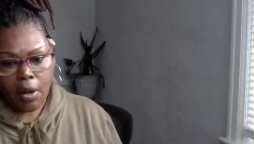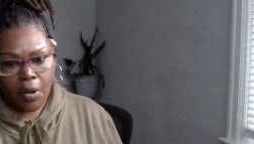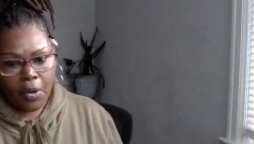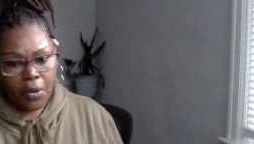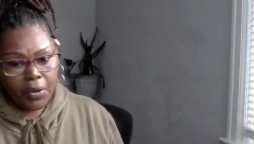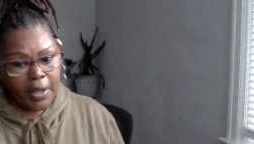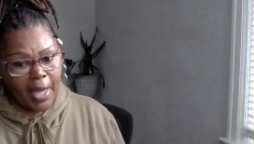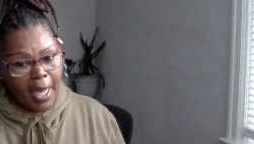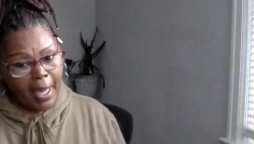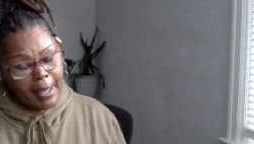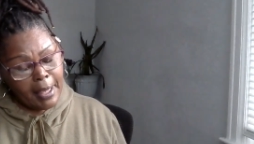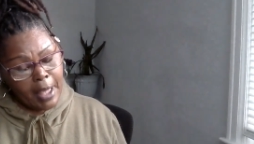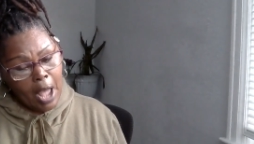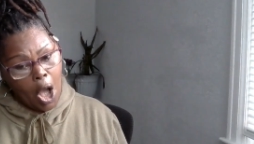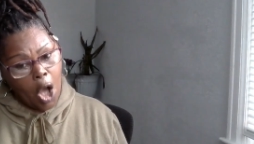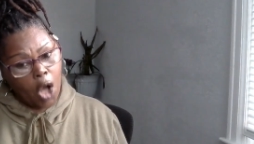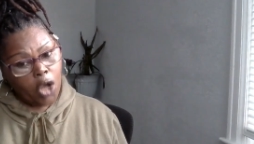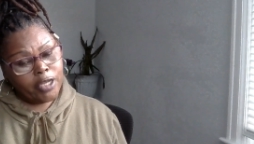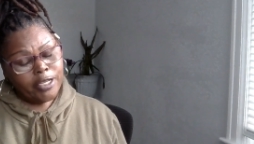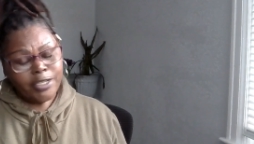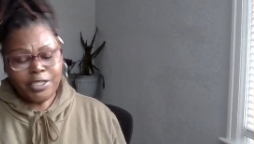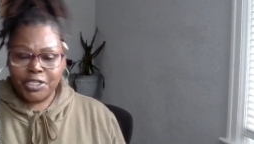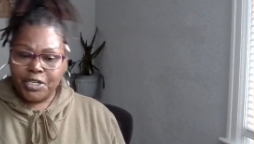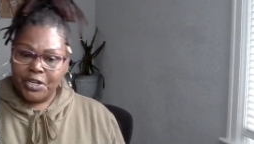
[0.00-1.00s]
Okay,
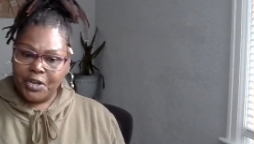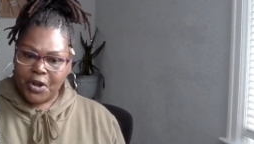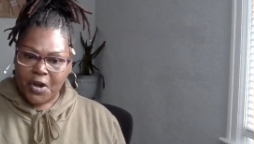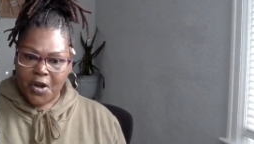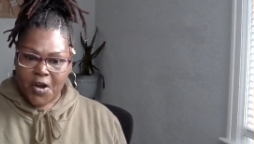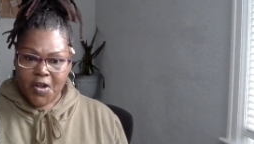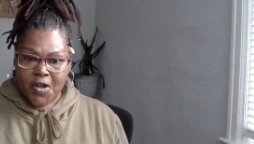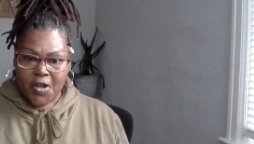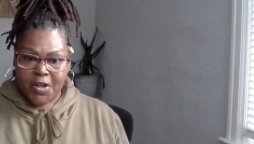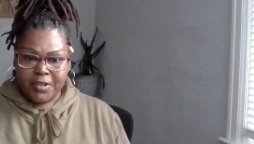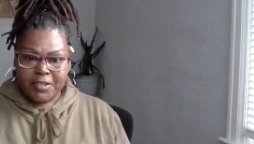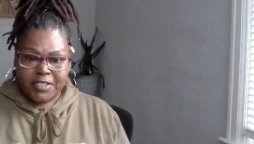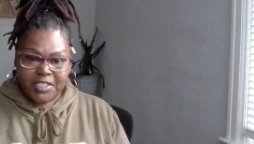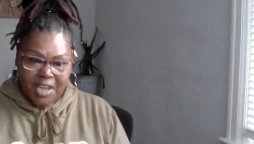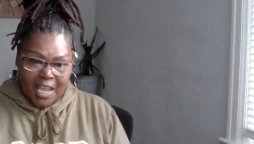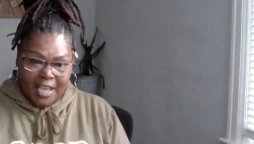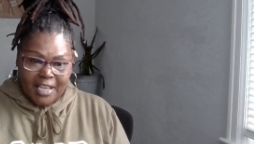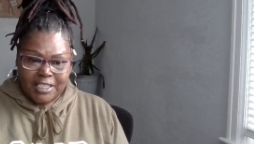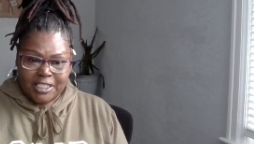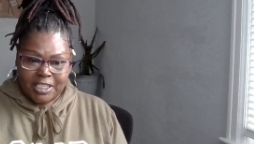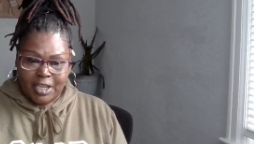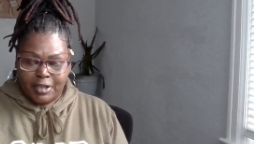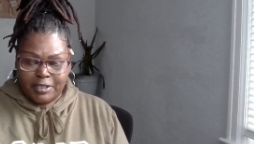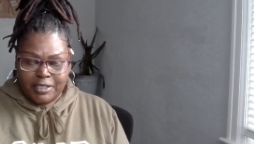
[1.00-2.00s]
y'all, it's your girl,
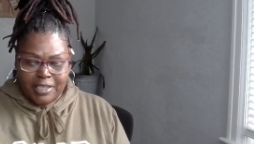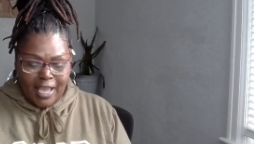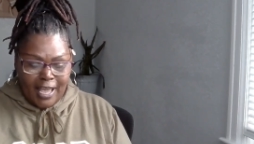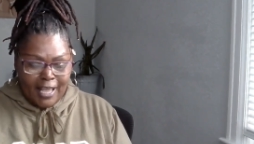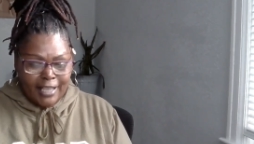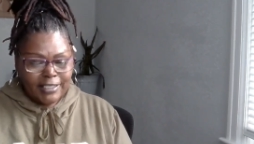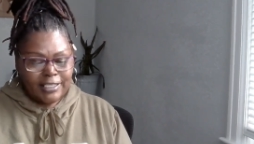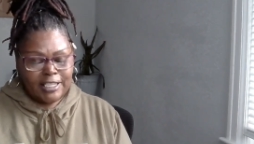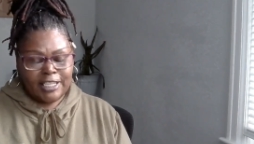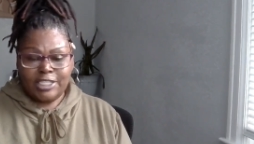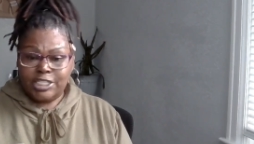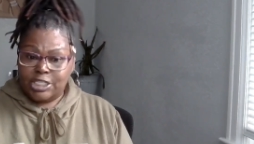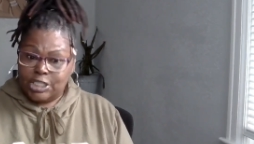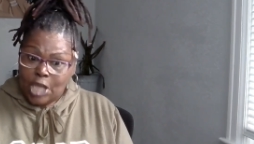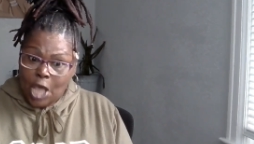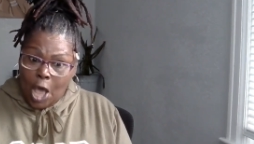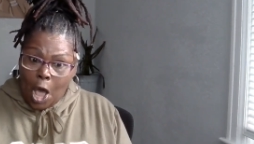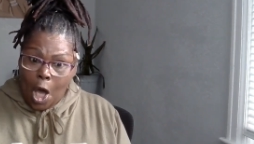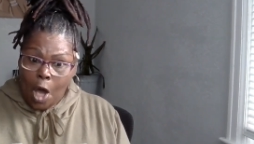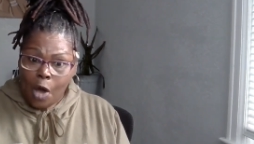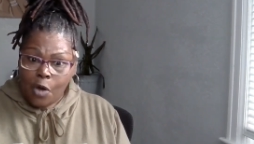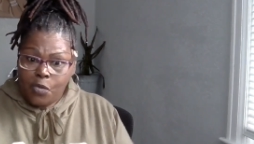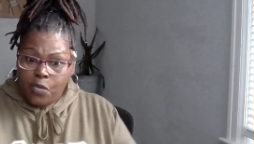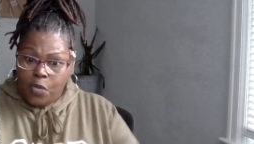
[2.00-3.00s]
J Sew Tastic. So
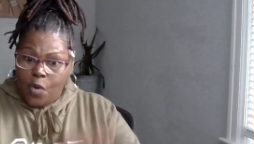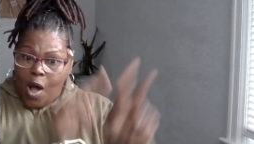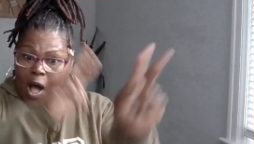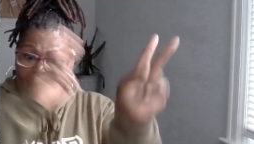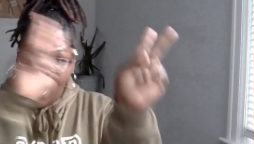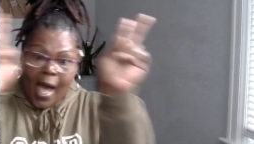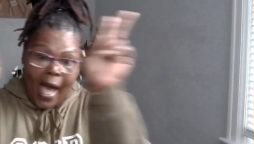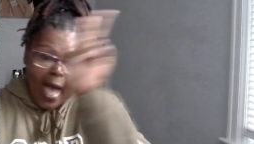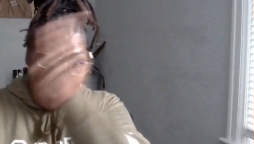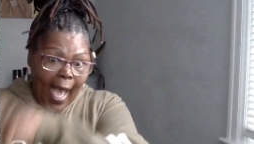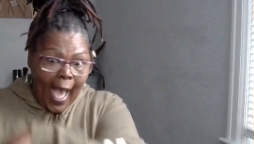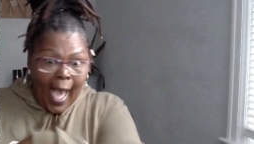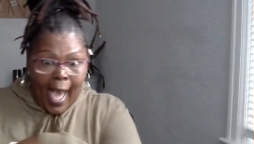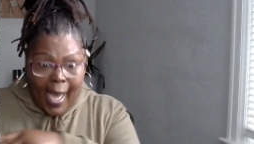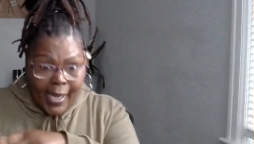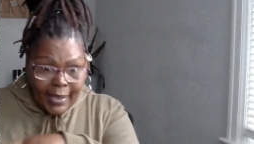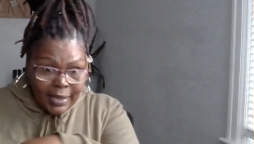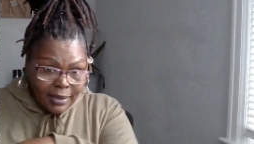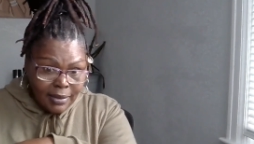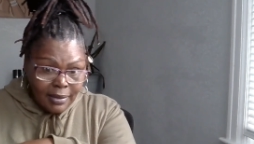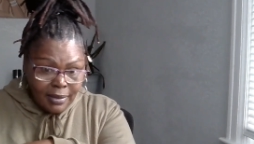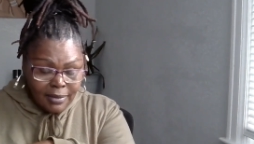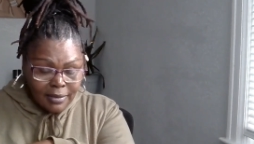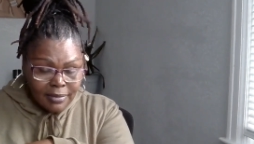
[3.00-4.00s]

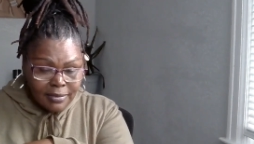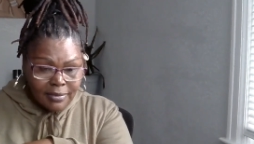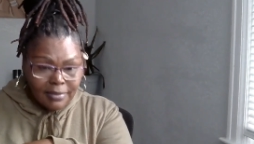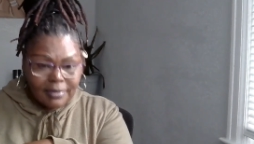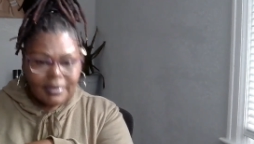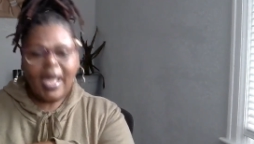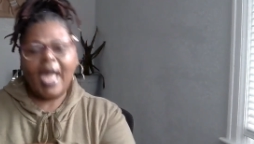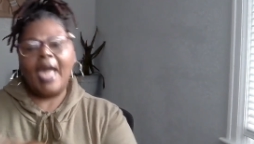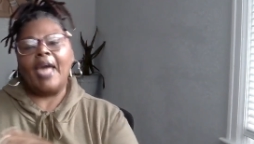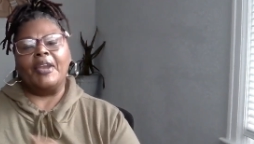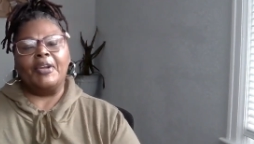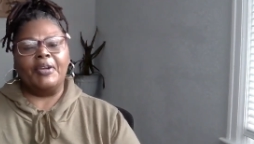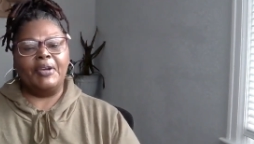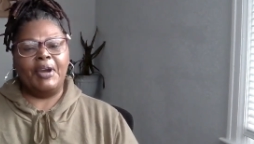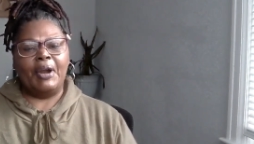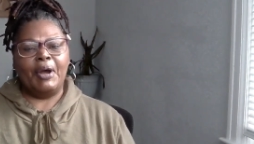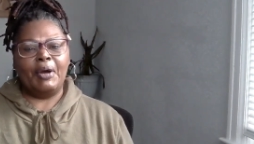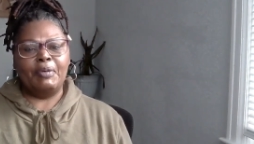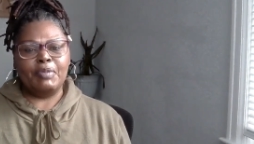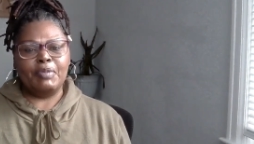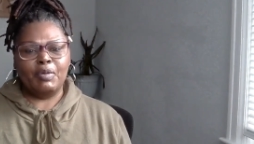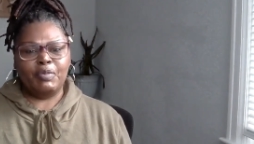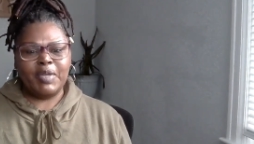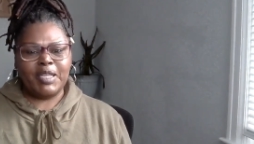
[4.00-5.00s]
what? I don't
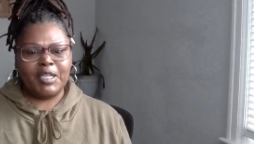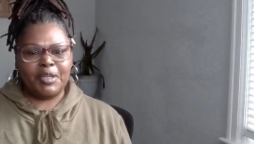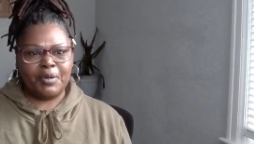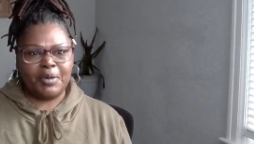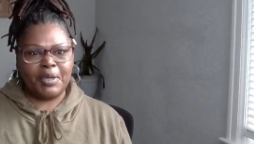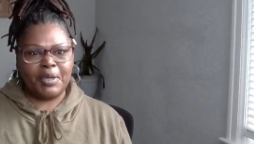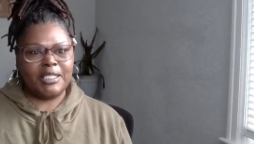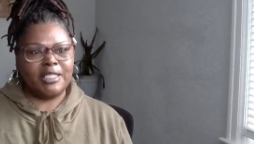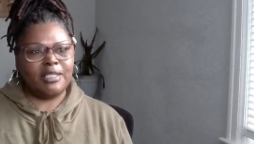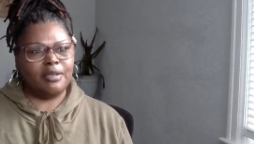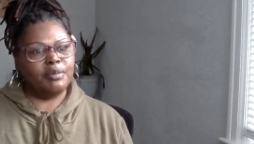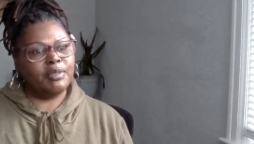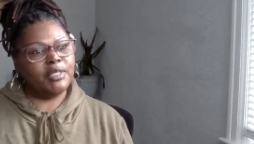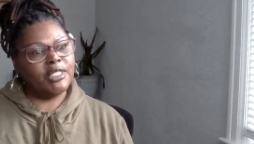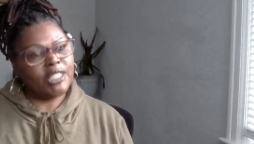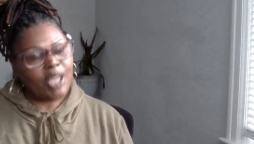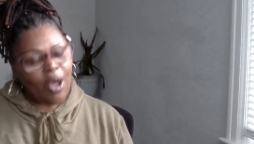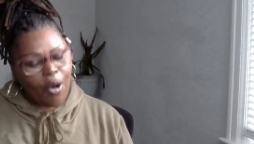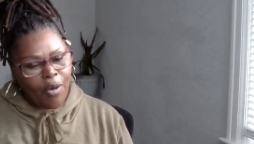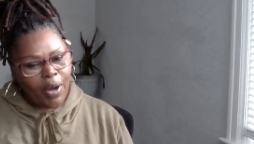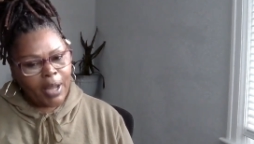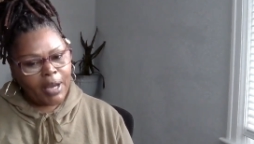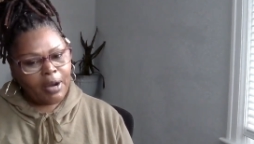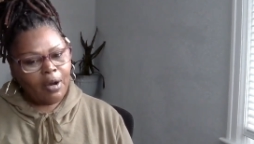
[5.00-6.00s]
know what we're doing. Some
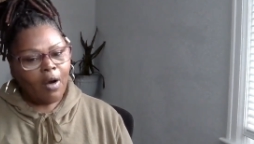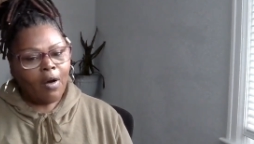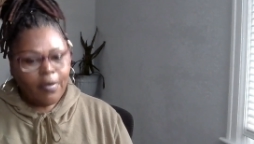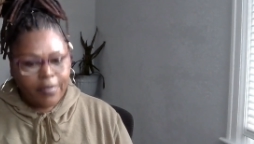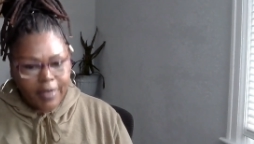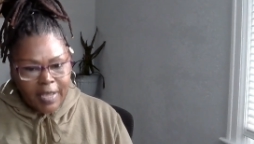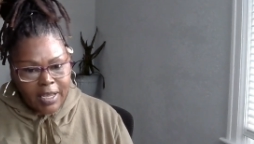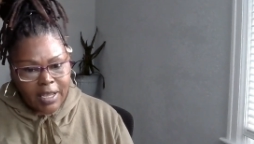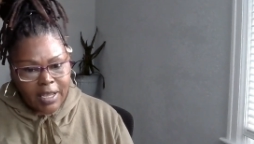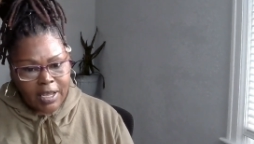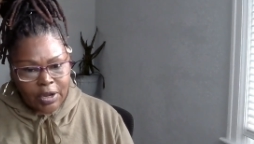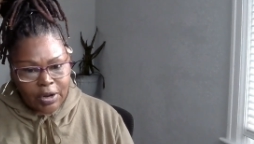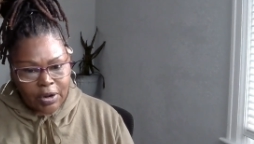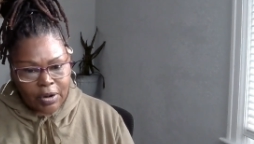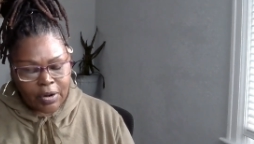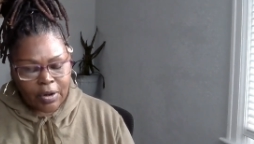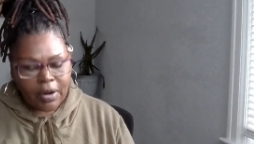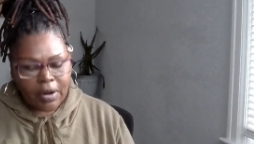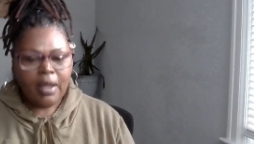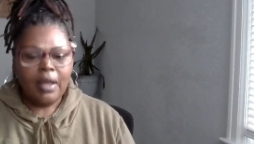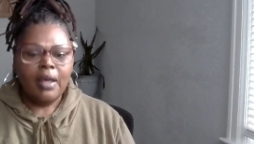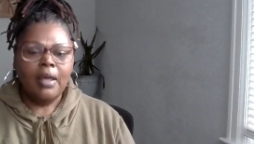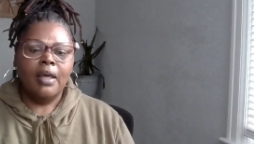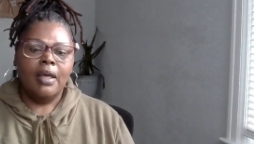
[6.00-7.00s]
sewing over
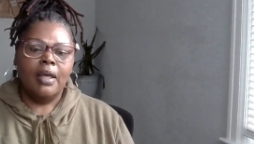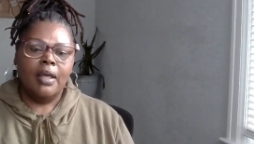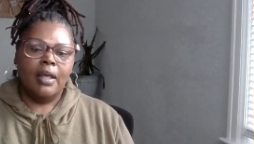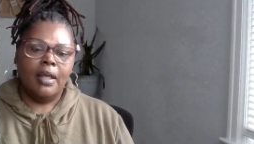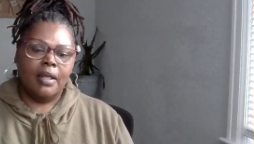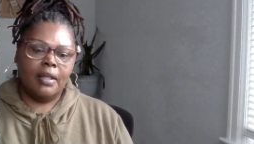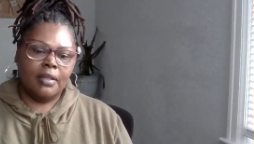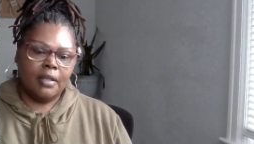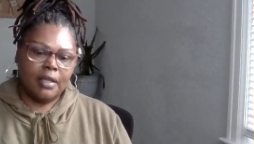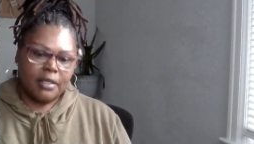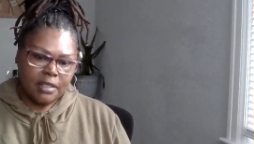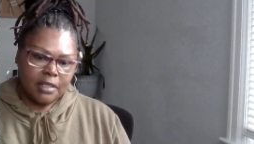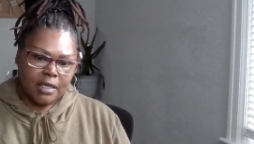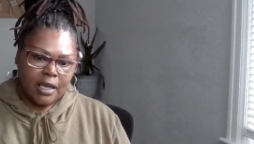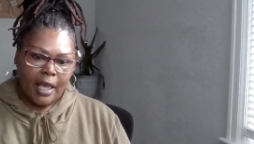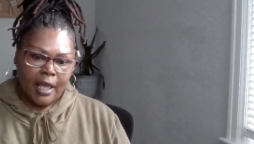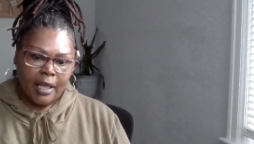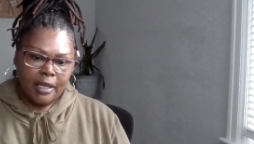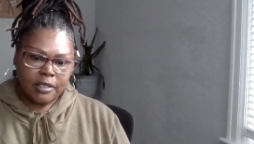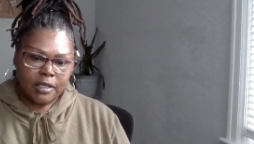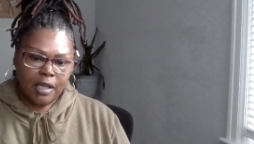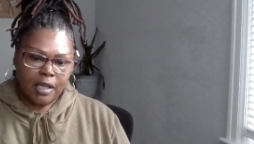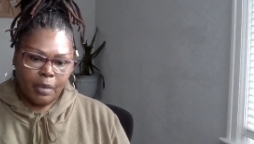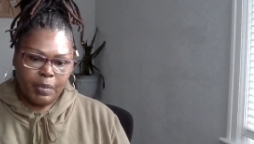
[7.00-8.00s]
here in this
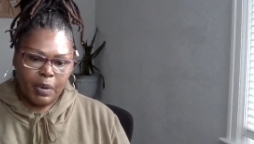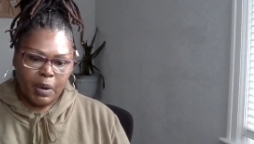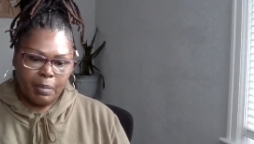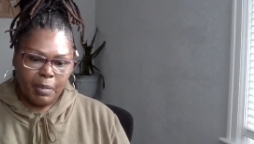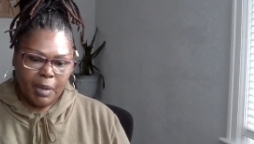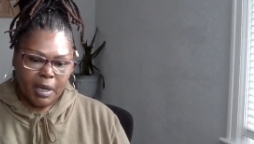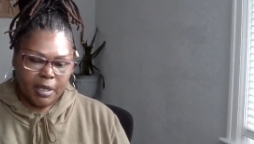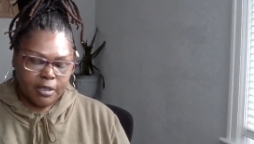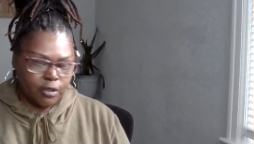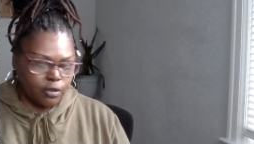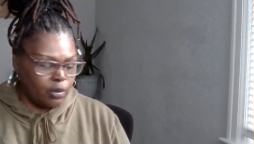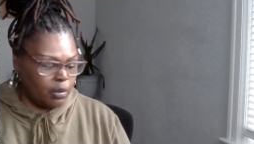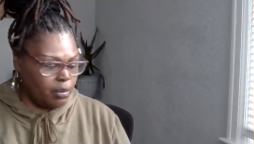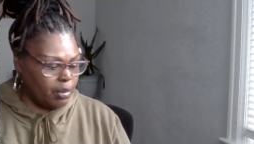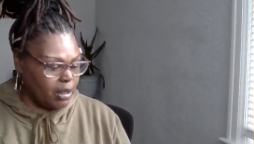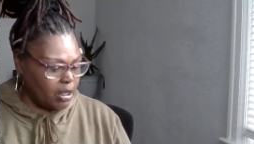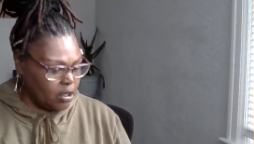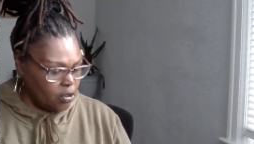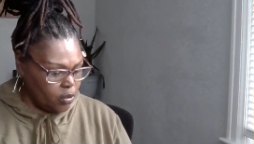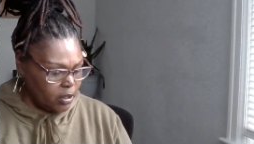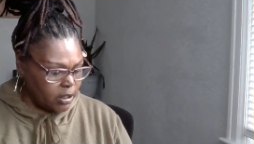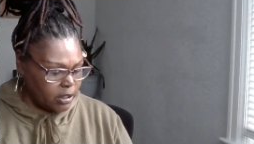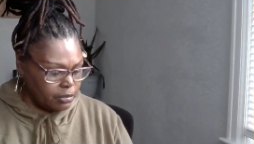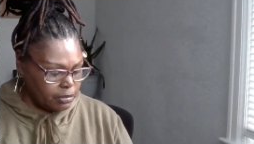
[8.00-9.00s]
last couple of months. We've
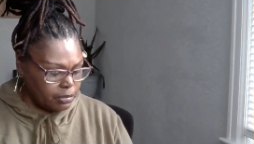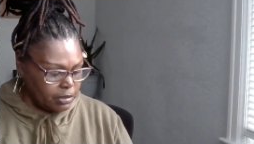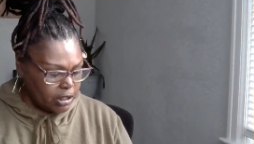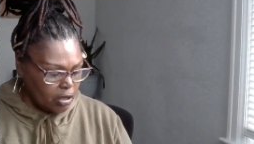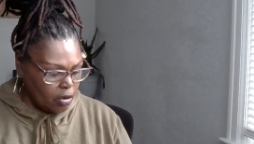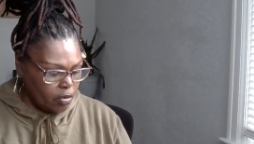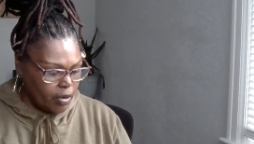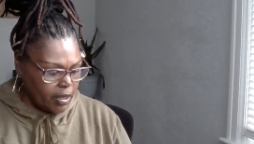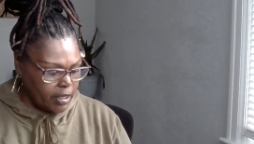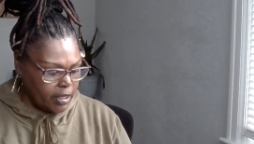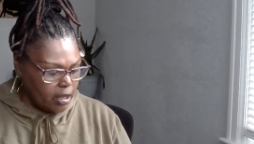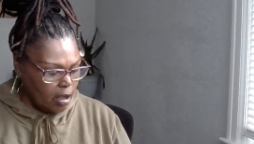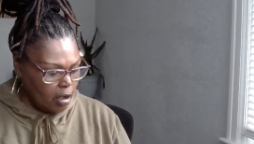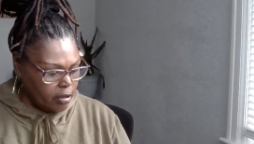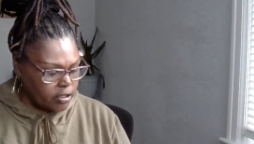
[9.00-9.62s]
been doing some sewing.